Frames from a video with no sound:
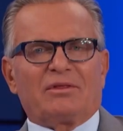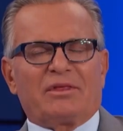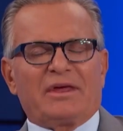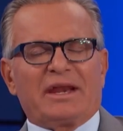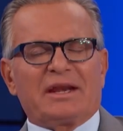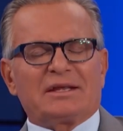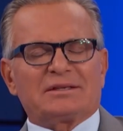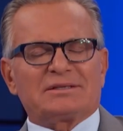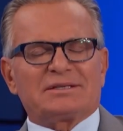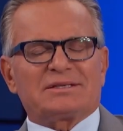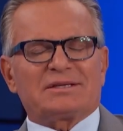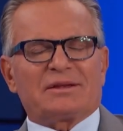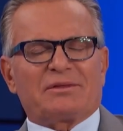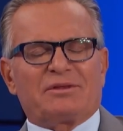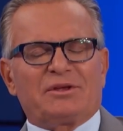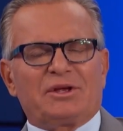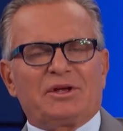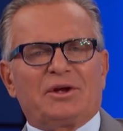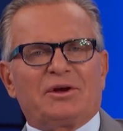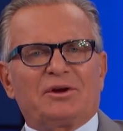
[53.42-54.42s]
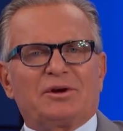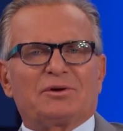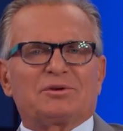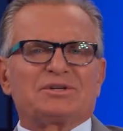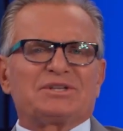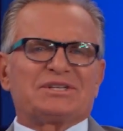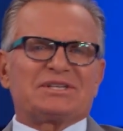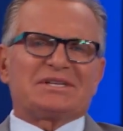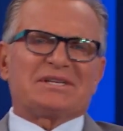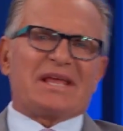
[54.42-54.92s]
that it's you're
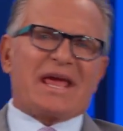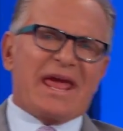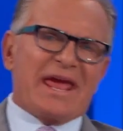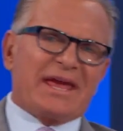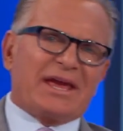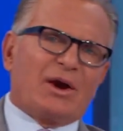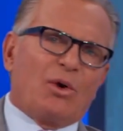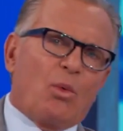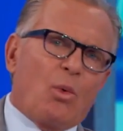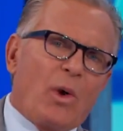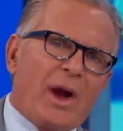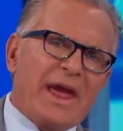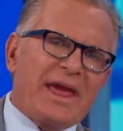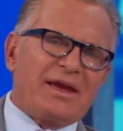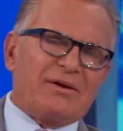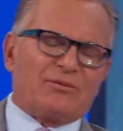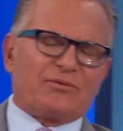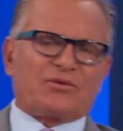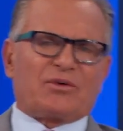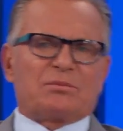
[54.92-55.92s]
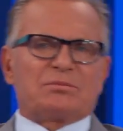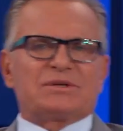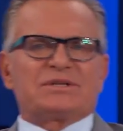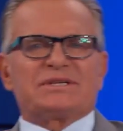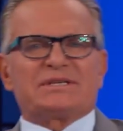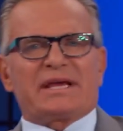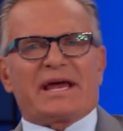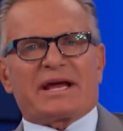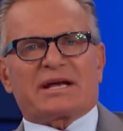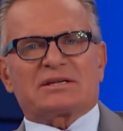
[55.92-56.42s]
staying away from
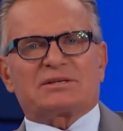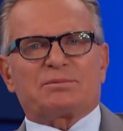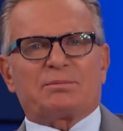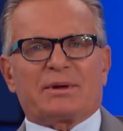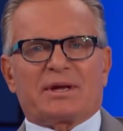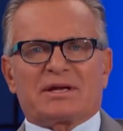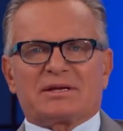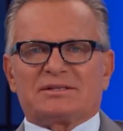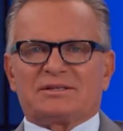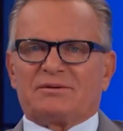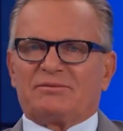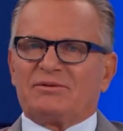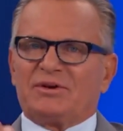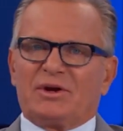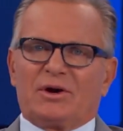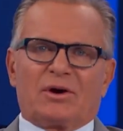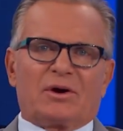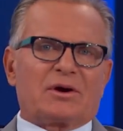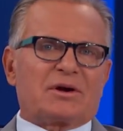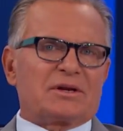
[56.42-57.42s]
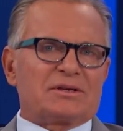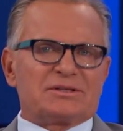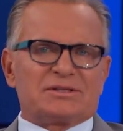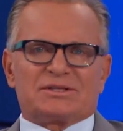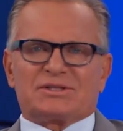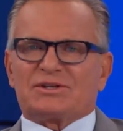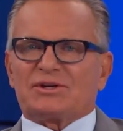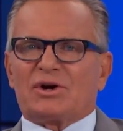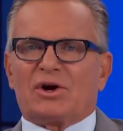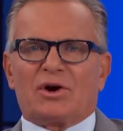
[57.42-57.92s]
sex because of your
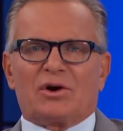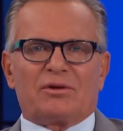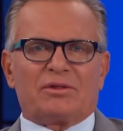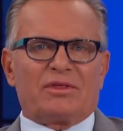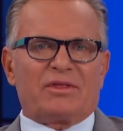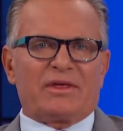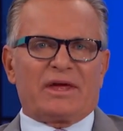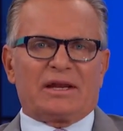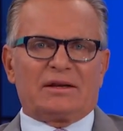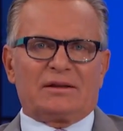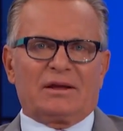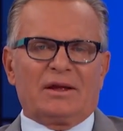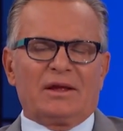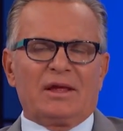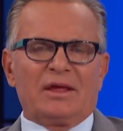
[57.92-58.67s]
concern that